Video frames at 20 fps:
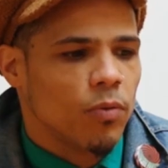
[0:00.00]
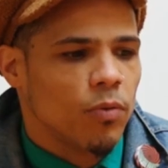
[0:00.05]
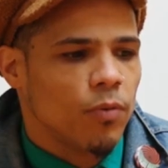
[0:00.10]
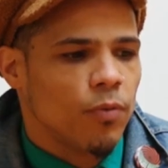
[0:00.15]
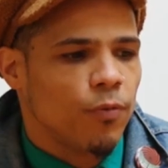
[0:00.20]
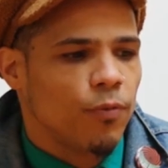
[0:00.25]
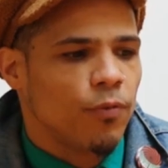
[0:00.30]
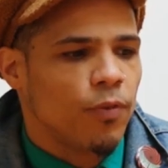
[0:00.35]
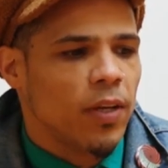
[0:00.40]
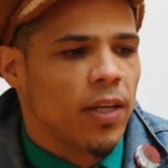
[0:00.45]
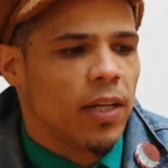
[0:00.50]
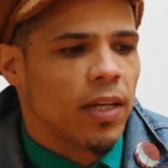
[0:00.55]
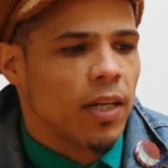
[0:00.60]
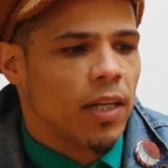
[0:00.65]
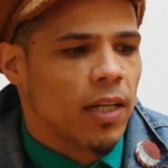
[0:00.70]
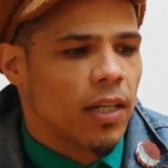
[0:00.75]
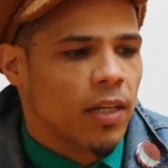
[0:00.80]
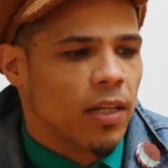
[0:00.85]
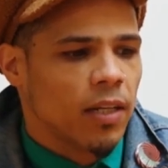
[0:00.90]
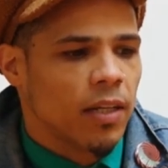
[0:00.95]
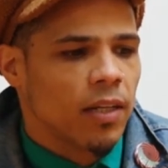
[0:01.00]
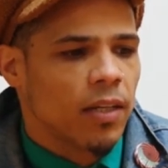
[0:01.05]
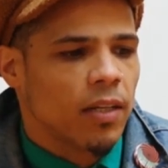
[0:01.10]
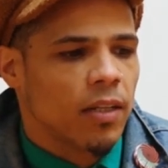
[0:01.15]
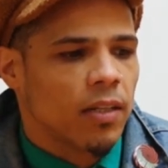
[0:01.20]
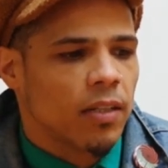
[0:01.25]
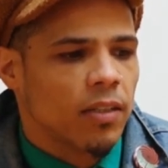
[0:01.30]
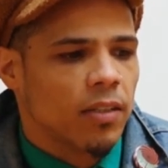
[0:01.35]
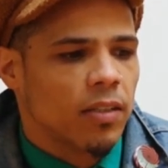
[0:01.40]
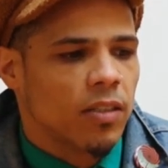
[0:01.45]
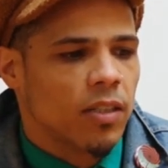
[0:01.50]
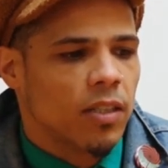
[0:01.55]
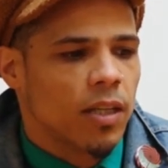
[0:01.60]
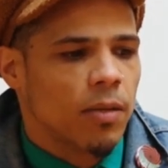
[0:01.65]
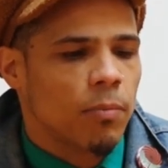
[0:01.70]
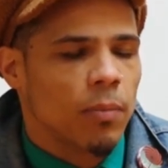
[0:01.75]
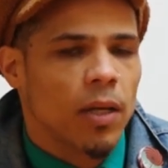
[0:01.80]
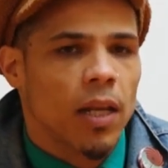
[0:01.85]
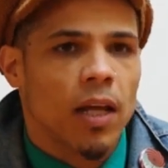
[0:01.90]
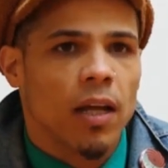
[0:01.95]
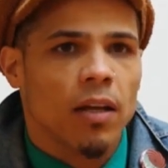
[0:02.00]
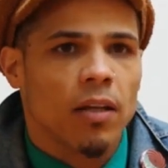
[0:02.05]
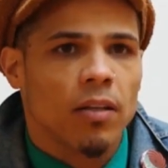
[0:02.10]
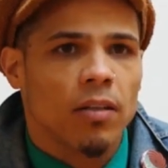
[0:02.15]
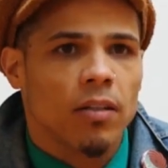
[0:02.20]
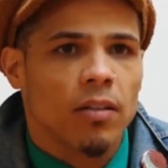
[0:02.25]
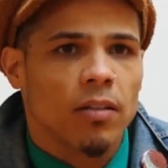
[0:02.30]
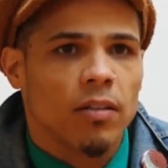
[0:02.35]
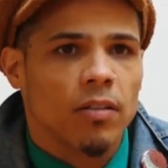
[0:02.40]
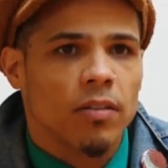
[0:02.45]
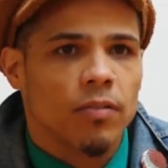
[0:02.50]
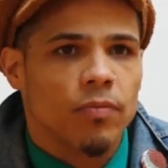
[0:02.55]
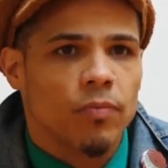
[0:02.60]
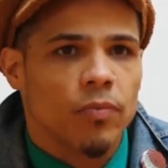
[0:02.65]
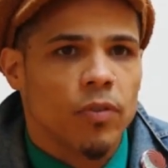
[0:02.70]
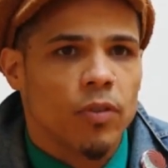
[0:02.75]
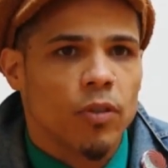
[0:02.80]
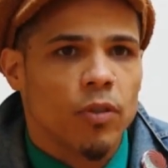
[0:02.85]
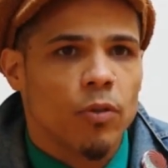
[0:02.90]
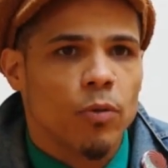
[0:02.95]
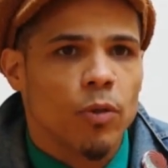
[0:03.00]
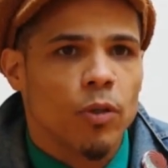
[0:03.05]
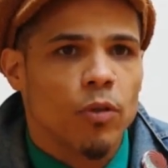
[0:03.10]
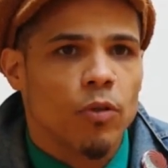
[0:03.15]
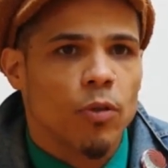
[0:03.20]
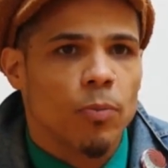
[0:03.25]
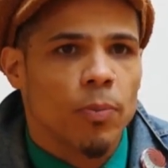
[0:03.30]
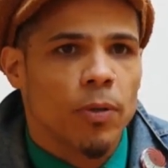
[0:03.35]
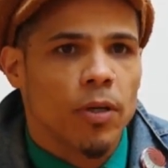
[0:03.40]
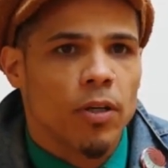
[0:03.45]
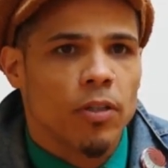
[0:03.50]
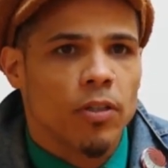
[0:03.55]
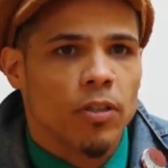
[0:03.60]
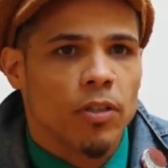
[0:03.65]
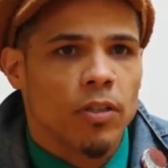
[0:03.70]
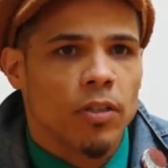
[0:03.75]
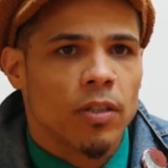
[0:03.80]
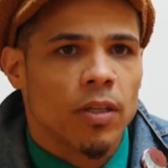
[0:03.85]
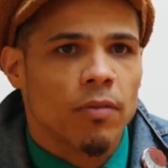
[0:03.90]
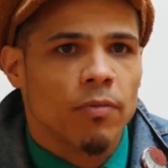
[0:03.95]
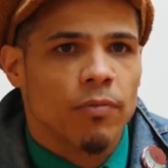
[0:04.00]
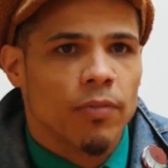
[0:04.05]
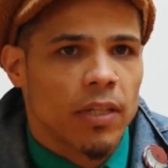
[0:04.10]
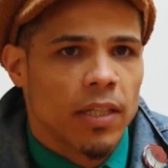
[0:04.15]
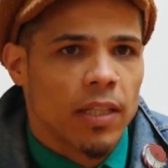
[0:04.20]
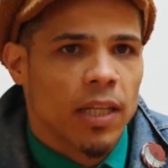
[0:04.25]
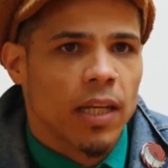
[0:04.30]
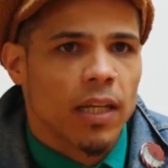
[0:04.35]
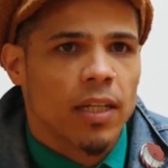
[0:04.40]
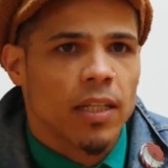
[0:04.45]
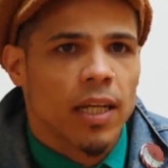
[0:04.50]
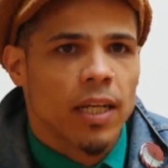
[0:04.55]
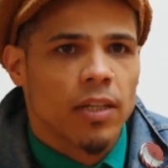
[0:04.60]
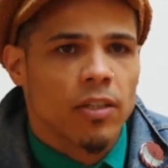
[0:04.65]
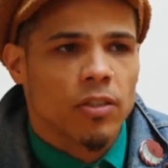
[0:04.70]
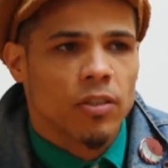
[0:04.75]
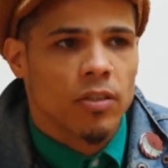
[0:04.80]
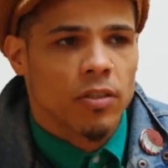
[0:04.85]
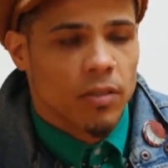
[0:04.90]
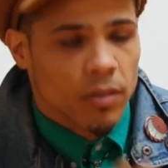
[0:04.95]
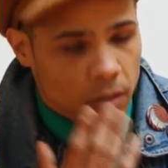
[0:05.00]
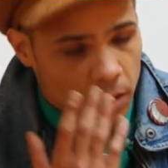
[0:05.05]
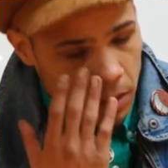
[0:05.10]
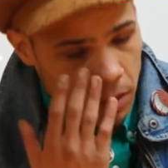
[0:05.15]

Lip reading: feeling similar to another person and feeling that connection.